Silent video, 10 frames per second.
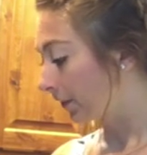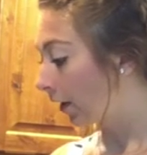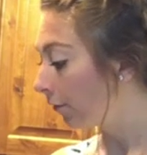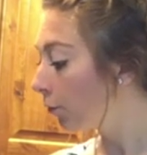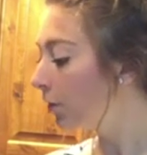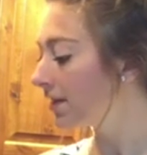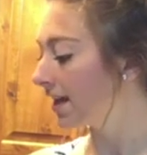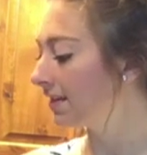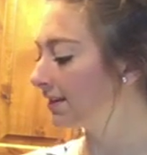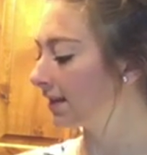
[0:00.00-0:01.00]
for
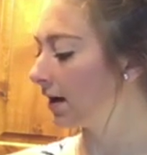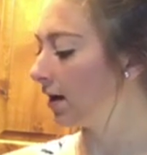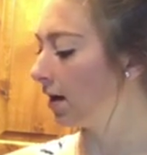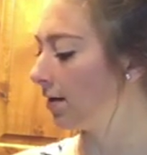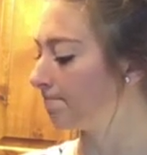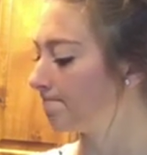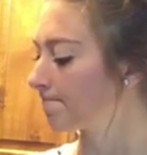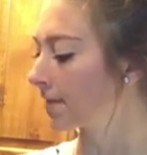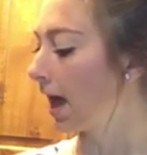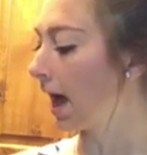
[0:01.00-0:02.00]
this,
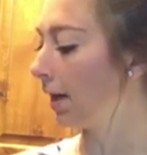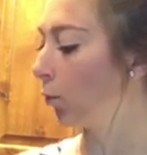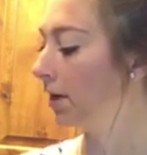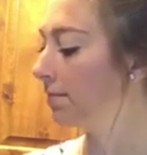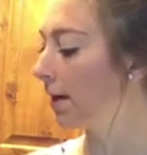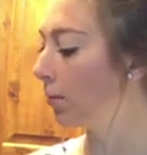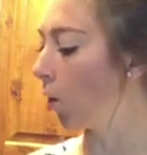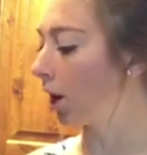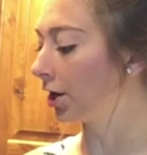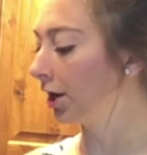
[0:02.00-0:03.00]
I want my
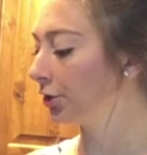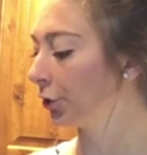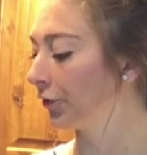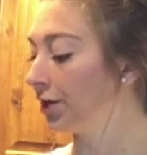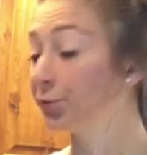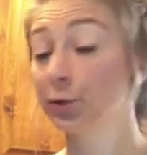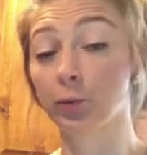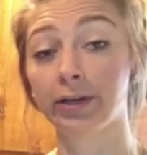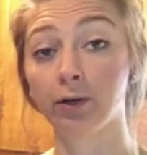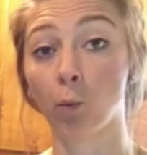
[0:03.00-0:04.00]
water to reach
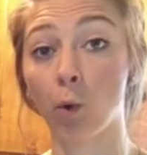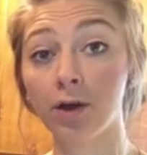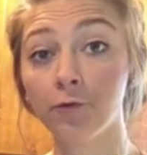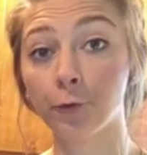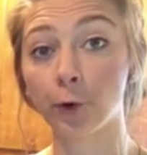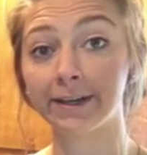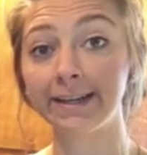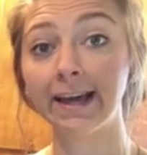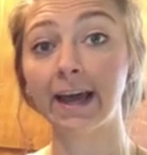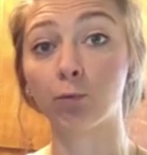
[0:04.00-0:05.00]
between
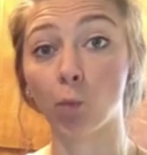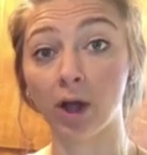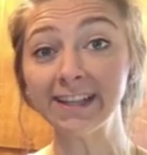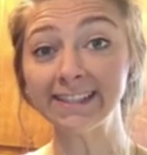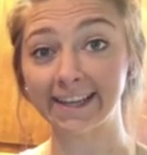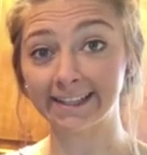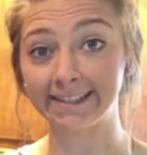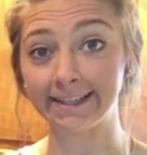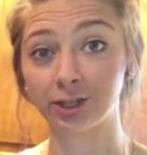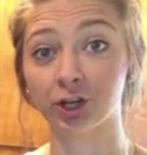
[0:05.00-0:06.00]
140 and
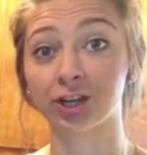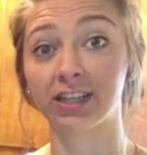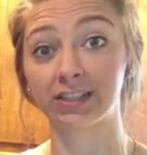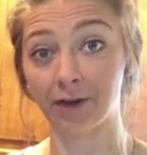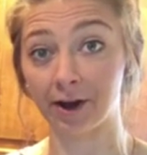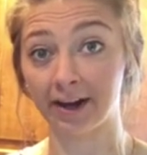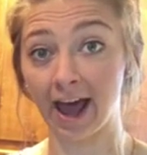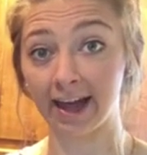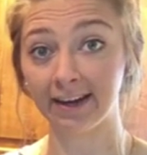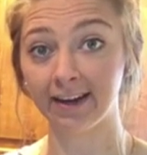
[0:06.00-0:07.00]
160 degrees
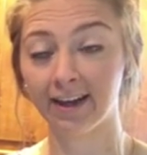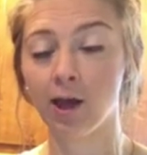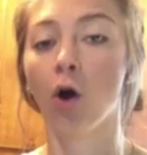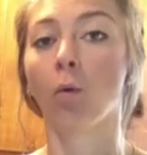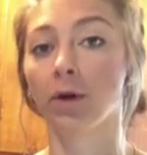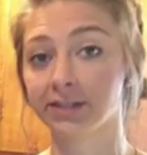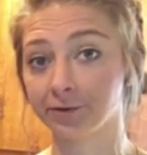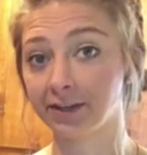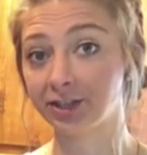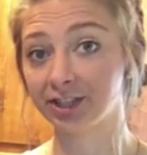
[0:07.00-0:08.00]
Fahrenheit. Once
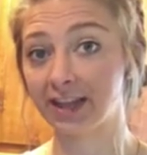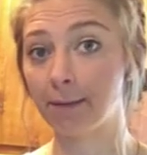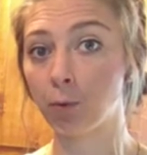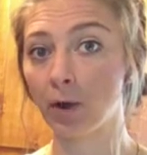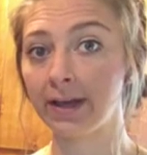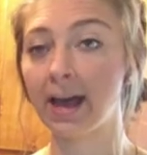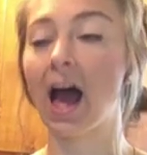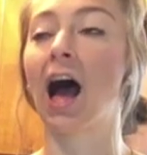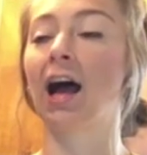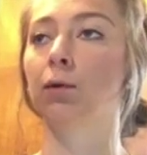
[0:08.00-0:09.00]
it reaches that point,
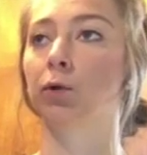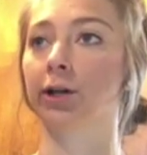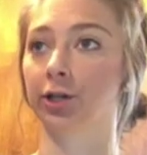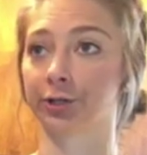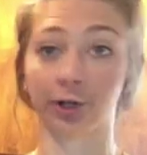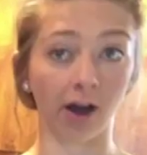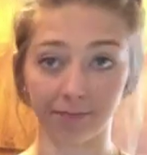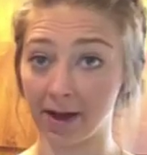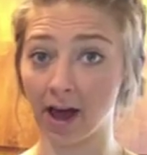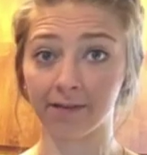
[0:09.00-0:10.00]
I will turn
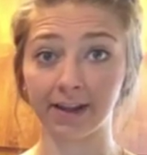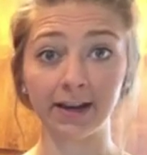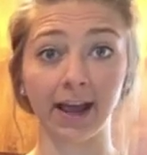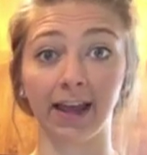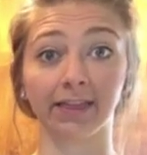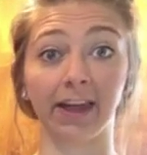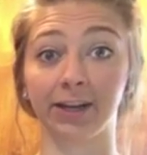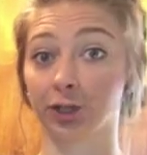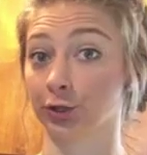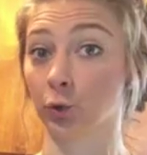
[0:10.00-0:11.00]
off my oven and let
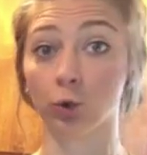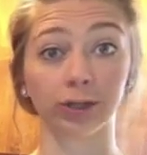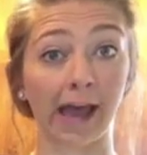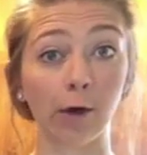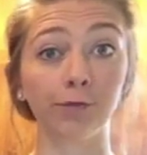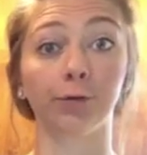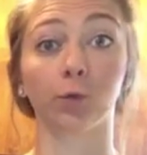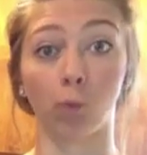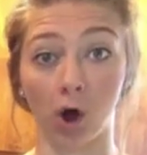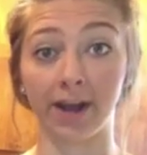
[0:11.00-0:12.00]
it just cool down for
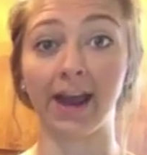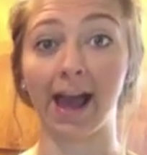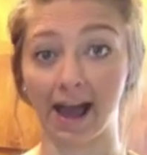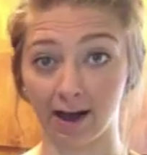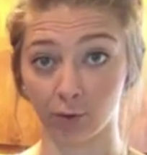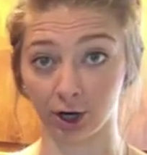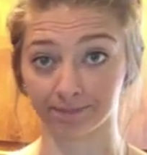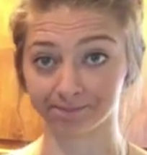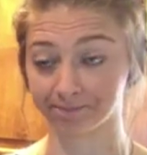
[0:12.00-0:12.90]
1 hour.